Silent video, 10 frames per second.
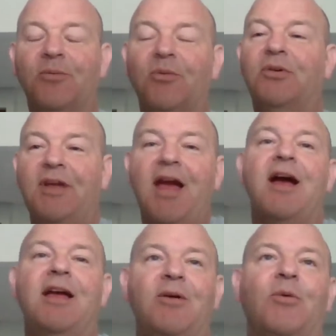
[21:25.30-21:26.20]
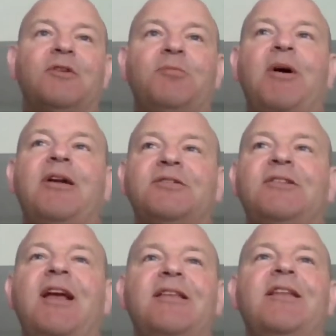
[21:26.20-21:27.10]
Well, yeah, he works better
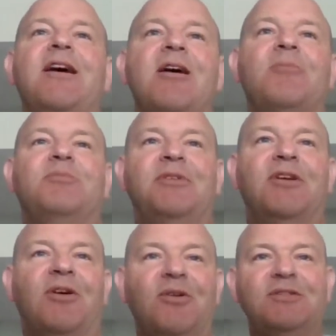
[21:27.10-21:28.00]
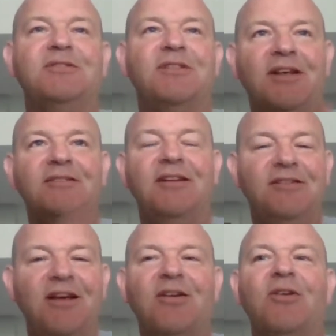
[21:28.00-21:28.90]
standing up.
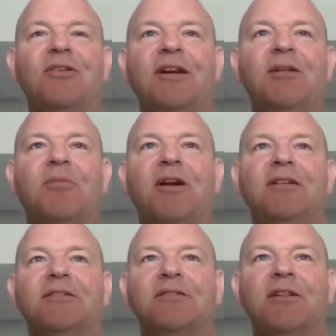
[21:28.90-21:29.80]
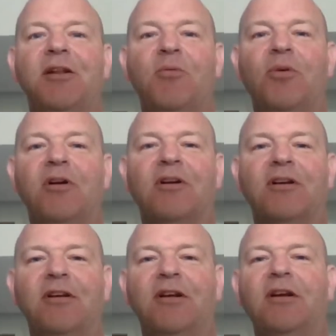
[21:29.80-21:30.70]
He's not hurting anybody. Just let him work.
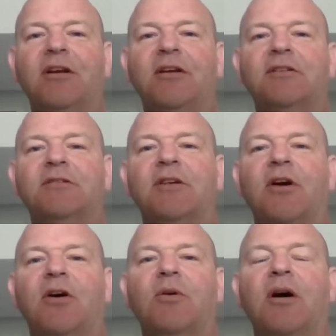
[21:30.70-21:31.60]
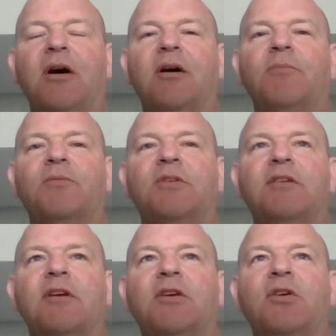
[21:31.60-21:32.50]
So
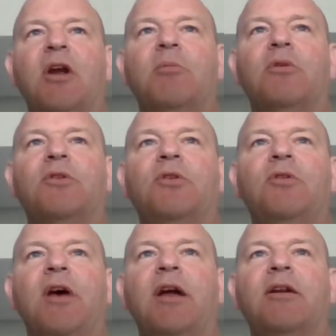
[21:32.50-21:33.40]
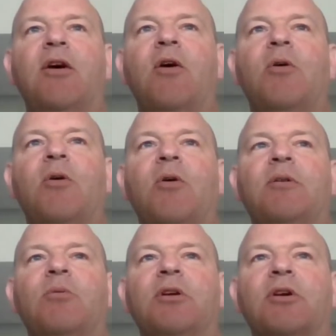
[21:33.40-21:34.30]
sounds like you're able to do that at
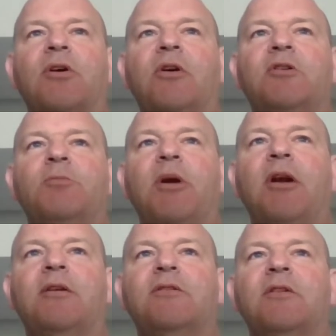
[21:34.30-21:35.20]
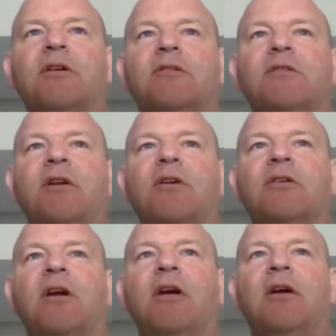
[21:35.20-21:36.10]
home and would encourage parents to
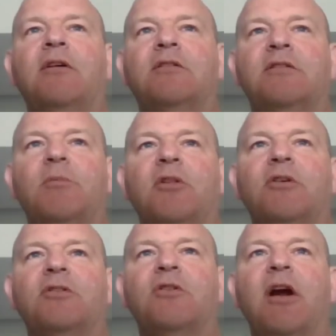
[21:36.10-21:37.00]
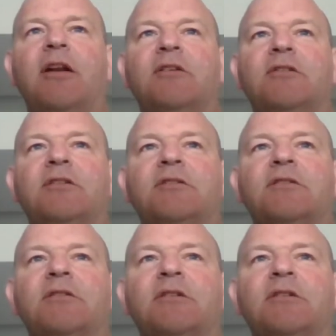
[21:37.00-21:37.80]
consider similar strategies.